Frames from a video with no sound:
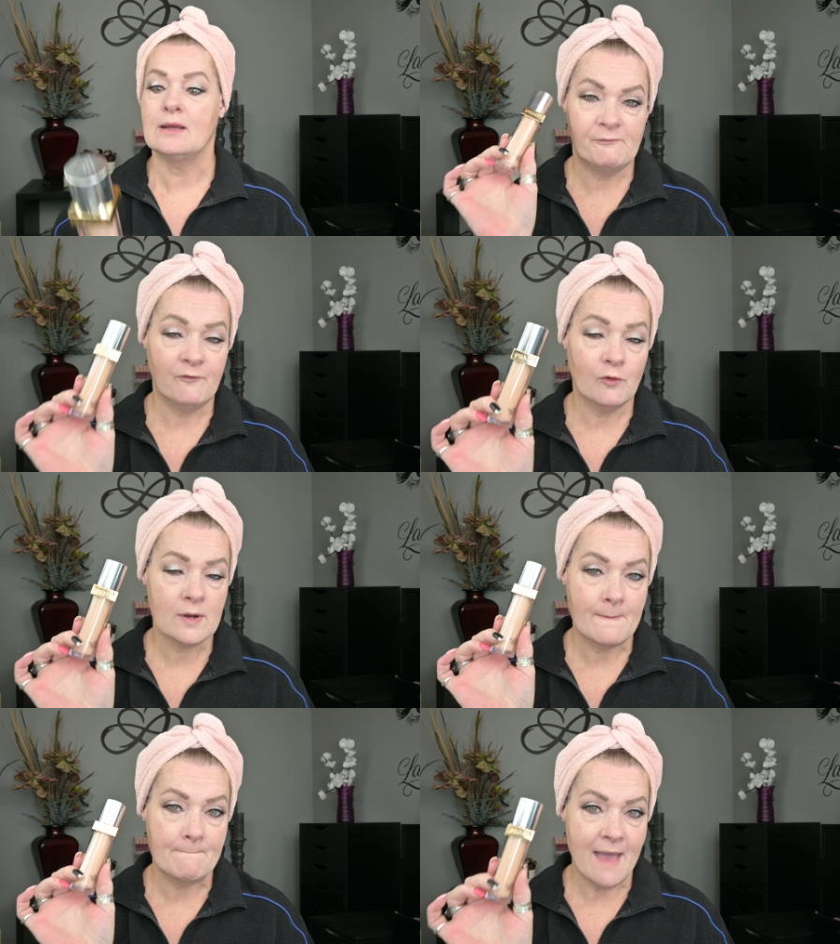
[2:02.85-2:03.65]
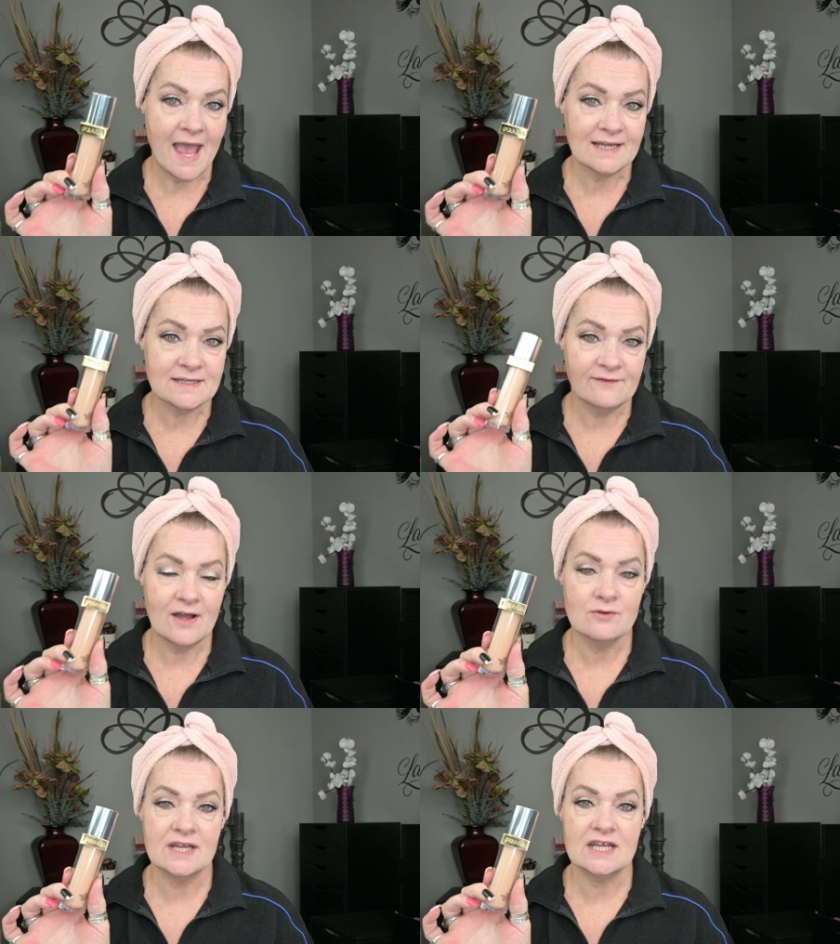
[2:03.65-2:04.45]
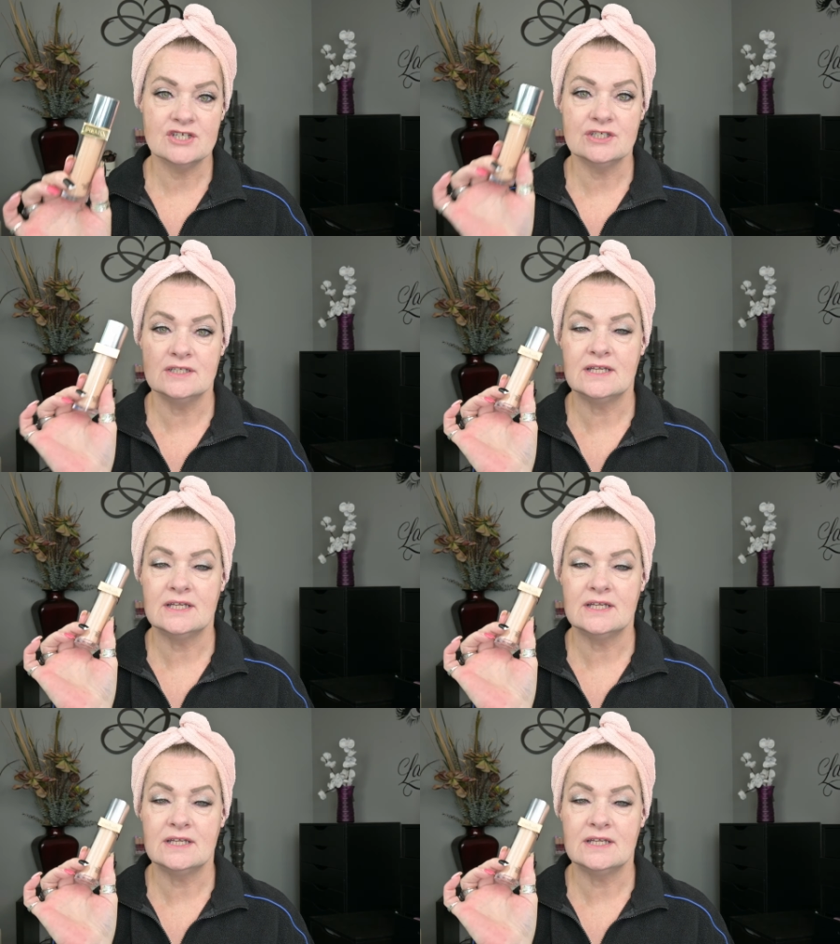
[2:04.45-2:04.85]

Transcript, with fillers: For a matte foundation,